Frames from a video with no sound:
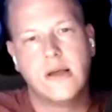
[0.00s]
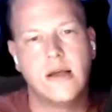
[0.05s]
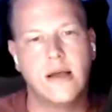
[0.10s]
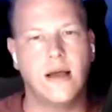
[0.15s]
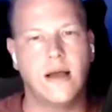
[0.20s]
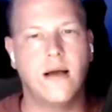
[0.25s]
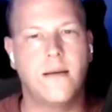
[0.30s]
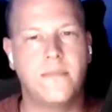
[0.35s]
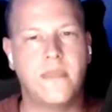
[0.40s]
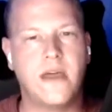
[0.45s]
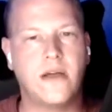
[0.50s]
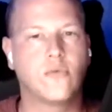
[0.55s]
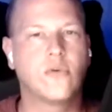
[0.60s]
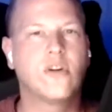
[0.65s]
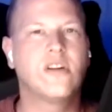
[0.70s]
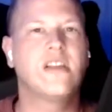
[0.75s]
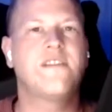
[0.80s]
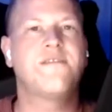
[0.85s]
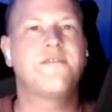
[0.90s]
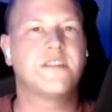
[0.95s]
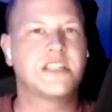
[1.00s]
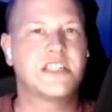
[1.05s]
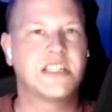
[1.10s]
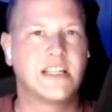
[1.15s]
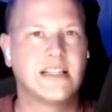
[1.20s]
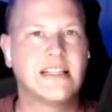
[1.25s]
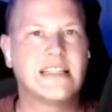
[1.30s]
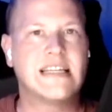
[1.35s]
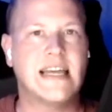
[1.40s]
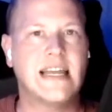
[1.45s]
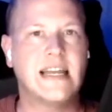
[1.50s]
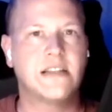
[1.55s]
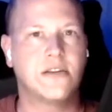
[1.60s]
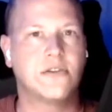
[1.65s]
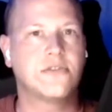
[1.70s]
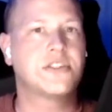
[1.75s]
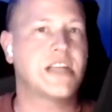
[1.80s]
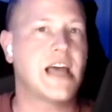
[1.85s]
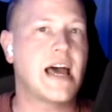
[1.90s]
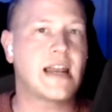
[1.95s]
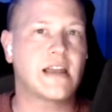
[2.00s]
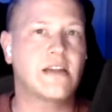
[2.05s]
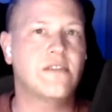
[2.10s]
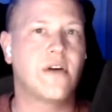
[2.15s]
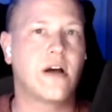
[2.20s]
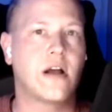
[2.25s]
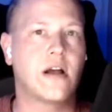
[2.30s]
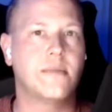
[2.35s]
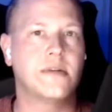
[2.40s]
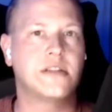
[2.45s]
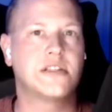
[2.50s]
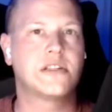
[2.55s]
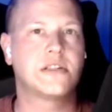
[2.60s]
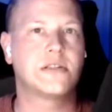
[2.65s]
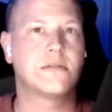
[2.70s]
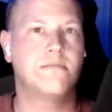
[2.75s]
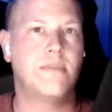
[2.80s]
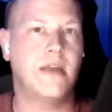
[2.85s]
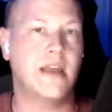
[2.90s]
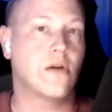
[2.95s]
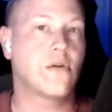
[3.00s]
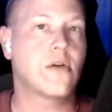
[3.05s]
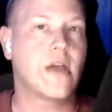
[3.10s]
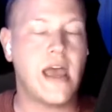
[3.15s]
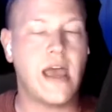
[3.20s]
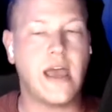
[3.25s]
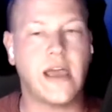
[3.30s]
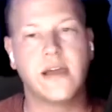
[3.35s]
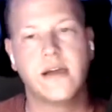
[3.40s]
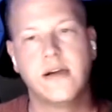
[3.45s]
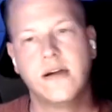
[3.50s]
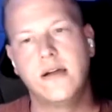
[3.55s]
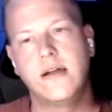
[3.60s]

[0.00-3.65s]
That really facilitated those static environments being okay.